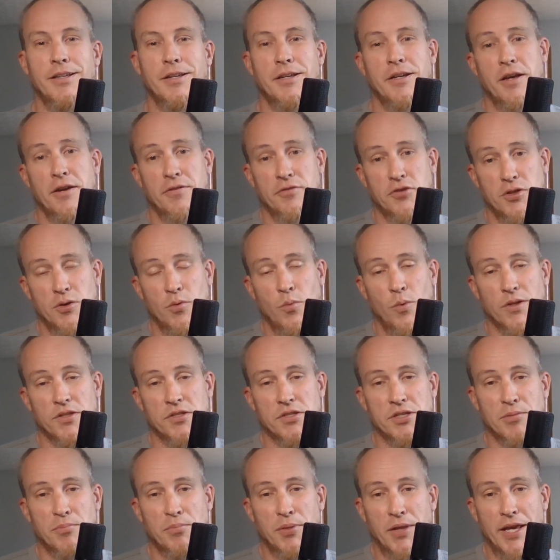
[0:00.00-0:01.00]
If she
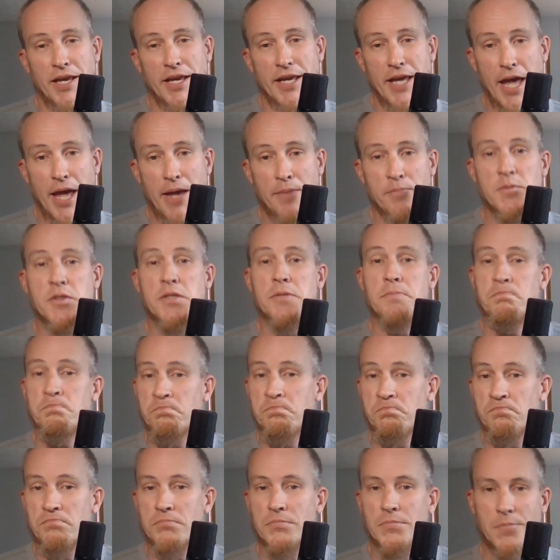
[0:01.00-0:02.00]
wants to play games,
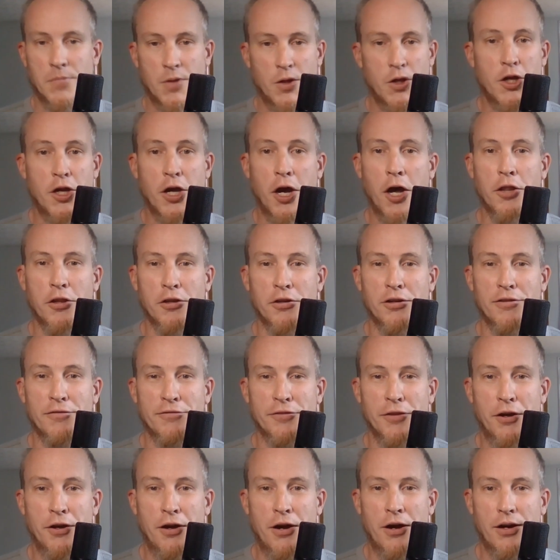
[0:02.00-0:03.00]
color of
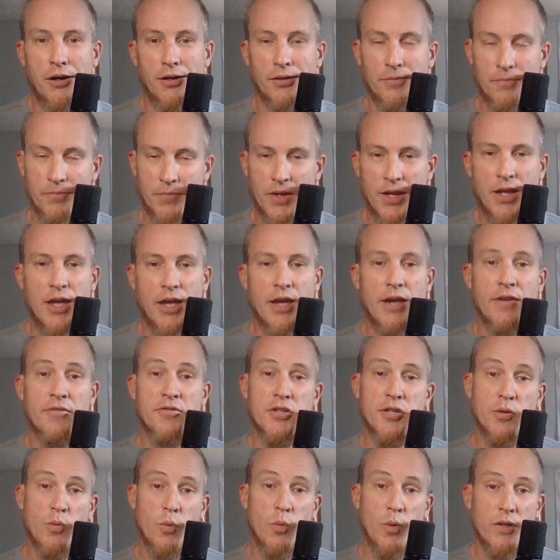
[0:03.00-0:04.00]
law. If
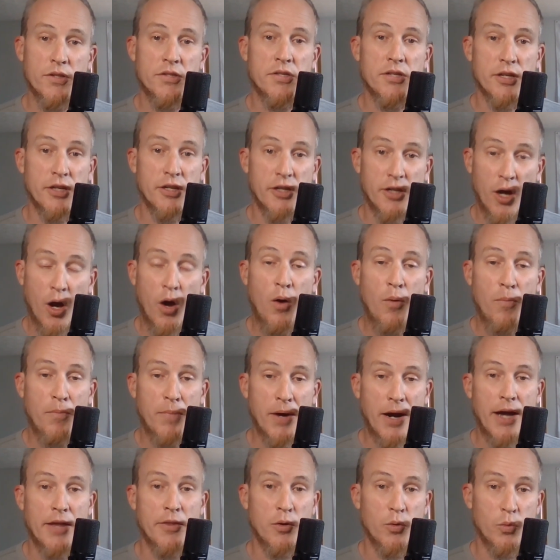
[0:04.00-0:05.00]
she wants to go
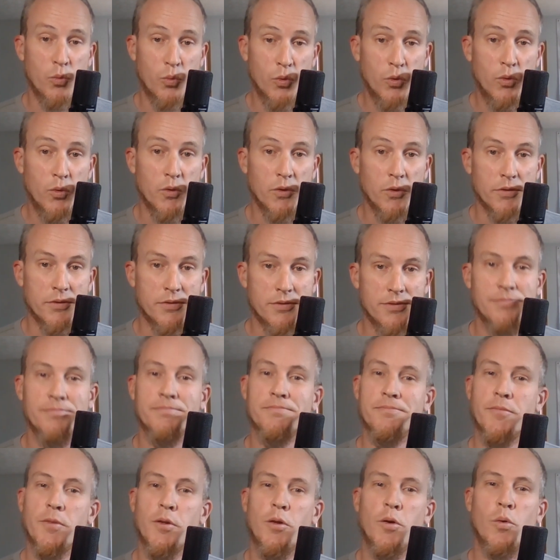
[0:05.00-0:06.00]
by the rules,
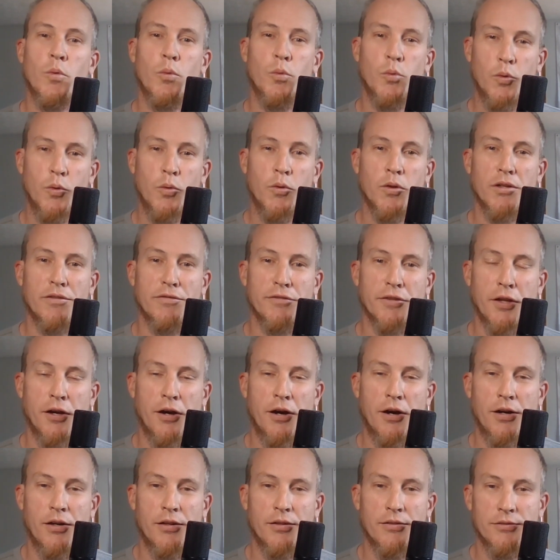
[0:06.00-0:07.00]
rule of
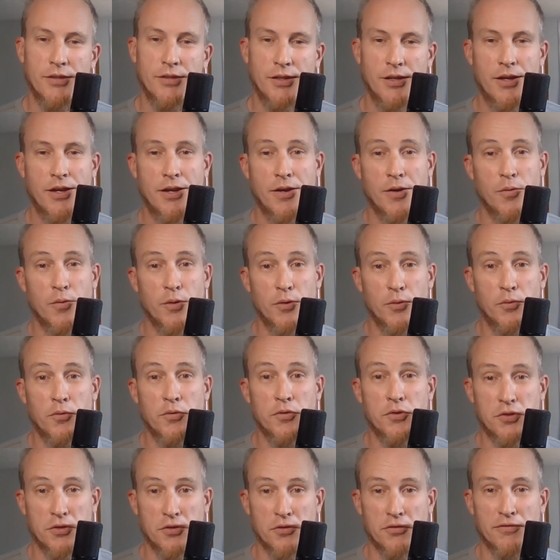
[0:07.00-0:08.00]
law. We will
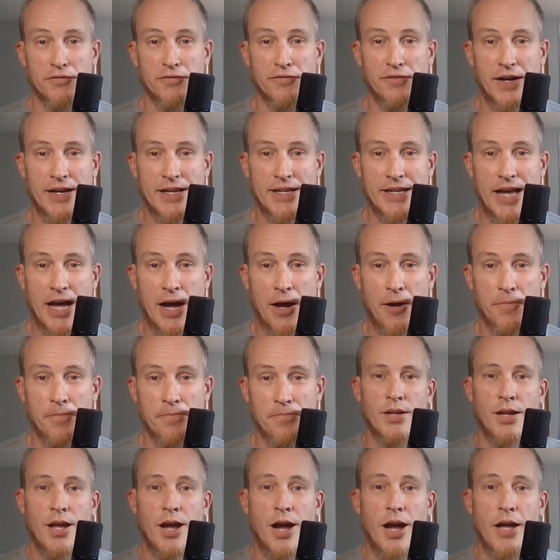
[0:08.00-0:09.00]
soon find out.
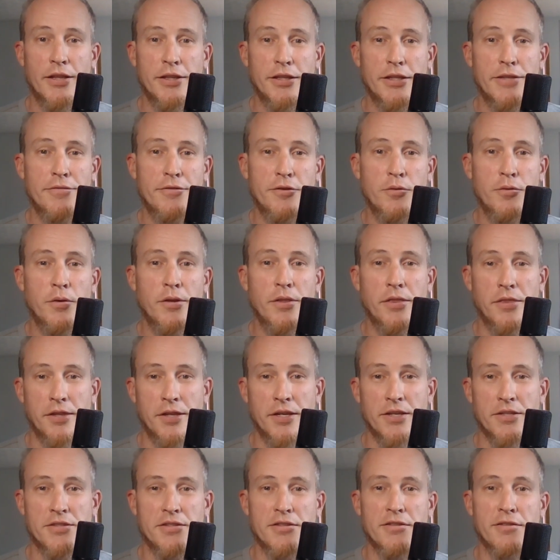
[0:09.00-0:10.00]
I leave you with
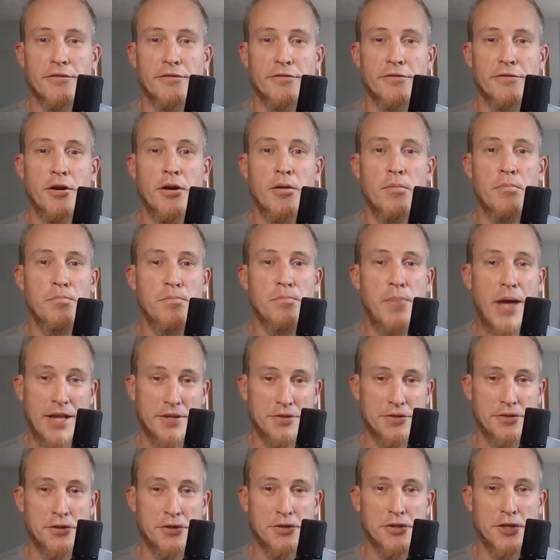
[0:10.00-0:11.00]
this from
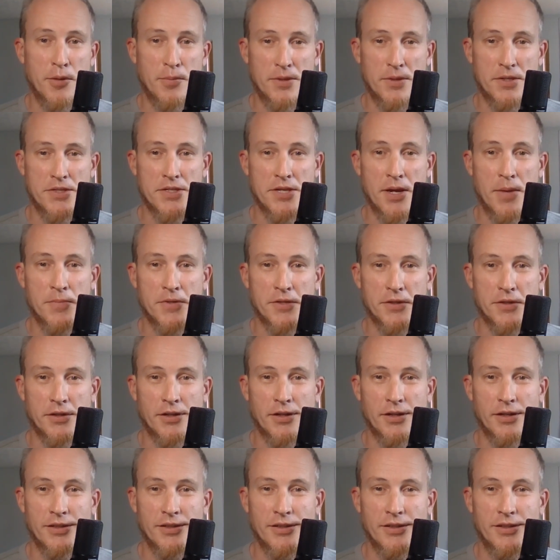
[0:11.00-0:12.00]
Pastor Toby
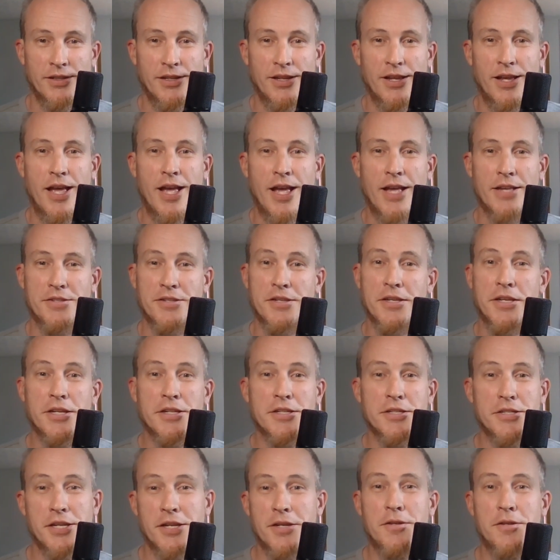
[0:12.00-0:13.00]
Sumpter. as he
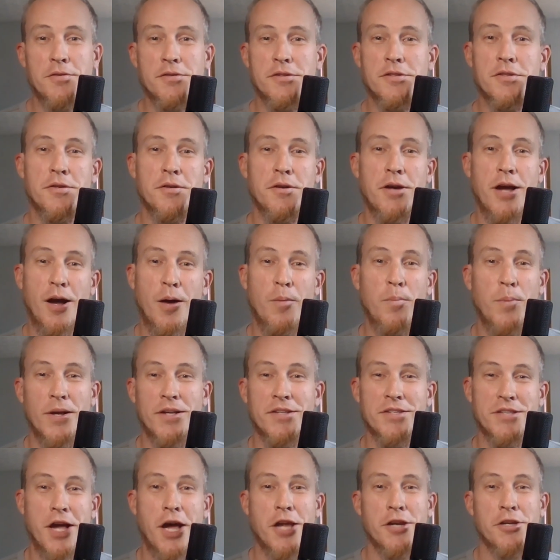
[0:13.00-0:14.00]
continues to help
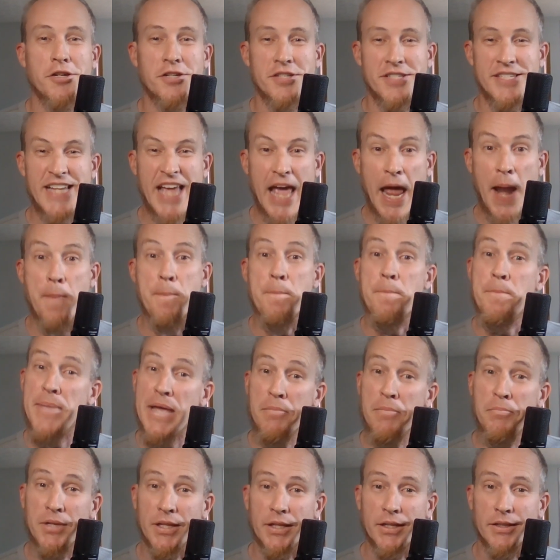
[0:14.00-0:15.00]
us understand
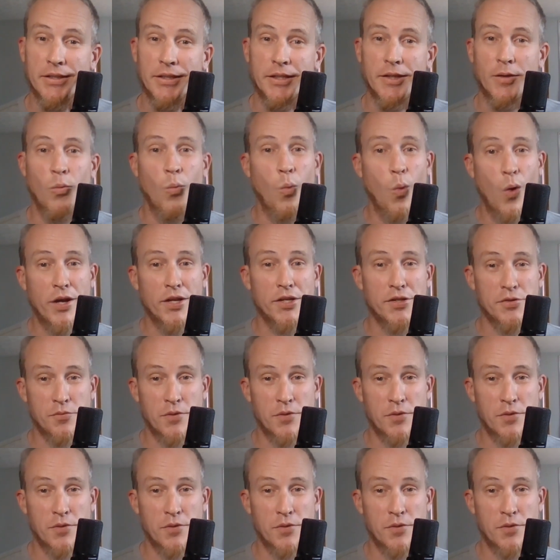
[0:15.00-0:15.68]
biblically what is